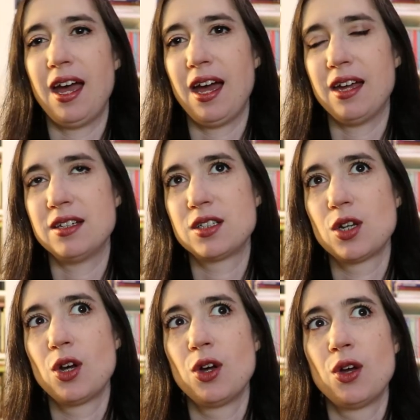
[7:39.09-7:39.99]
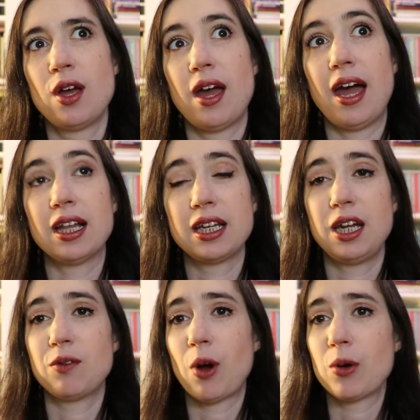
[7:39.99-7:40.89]
And
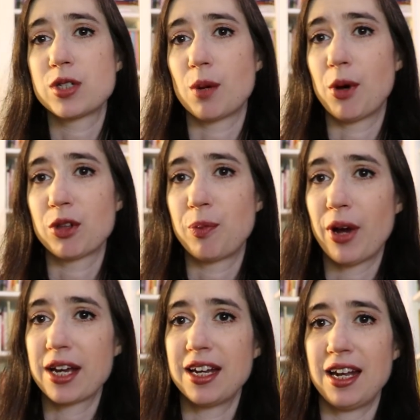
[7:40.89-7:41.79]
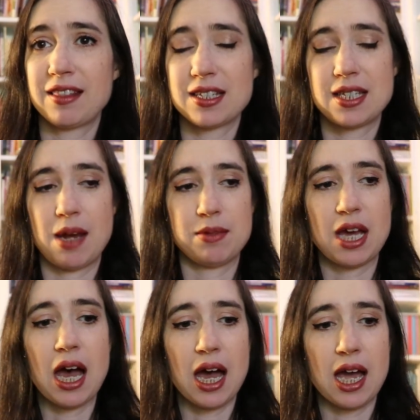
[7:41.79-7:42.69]
Helen and Rose are both pregnant at the same
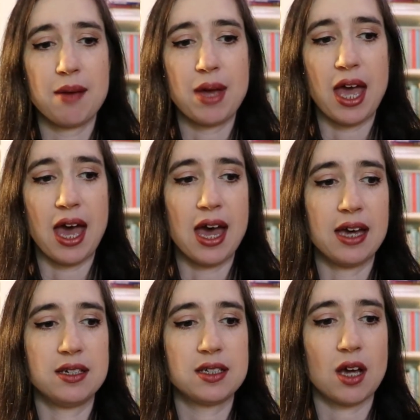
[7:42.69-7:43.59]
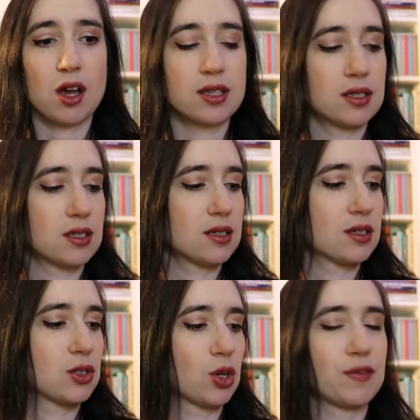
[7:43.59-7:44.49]
time, and
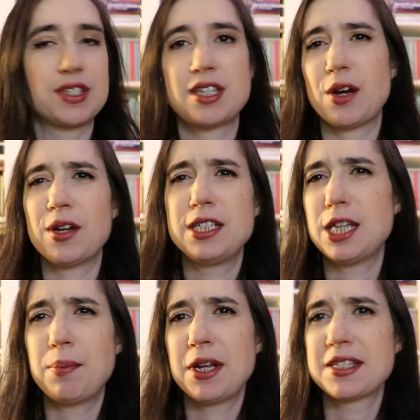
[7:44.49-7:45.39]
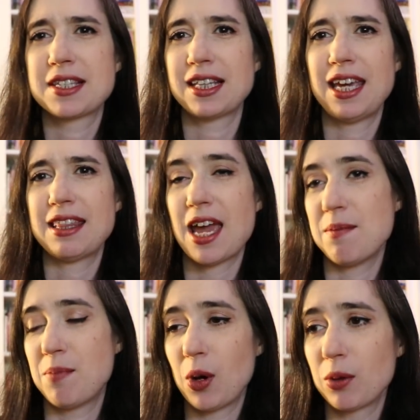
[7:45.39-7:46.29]
sort of serendipitously
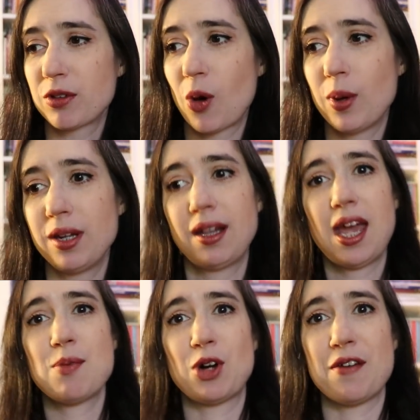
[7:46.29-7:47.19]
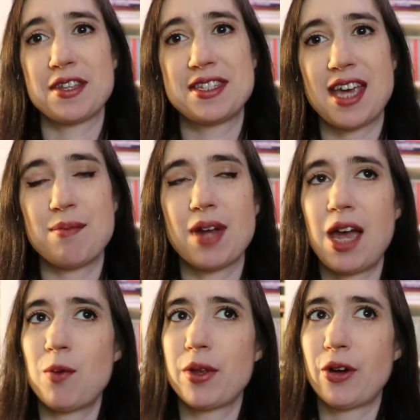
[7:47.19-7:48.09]
they both go into labor on the same
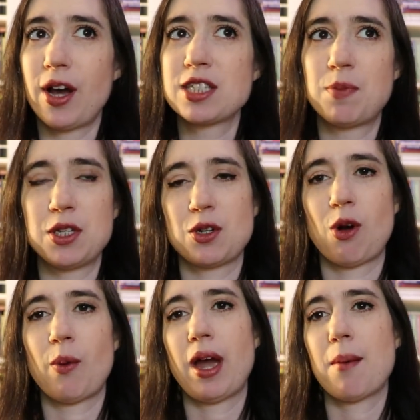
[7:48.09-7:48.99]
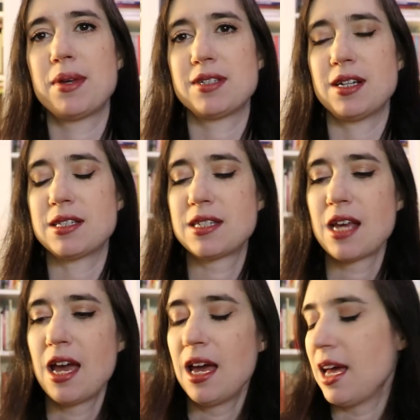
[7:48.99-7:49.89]
night when their husbands are away on business,
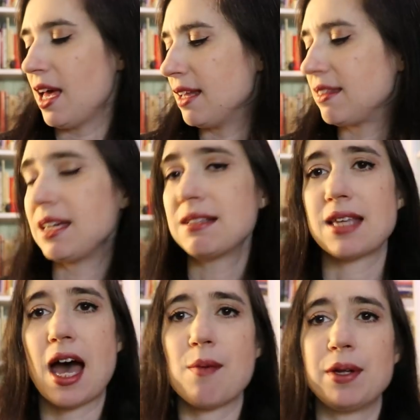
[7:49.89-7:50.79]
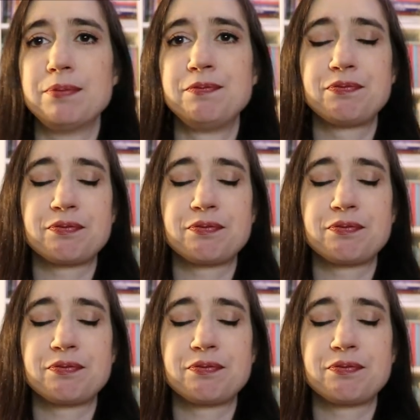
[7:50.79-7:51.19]
and things happen.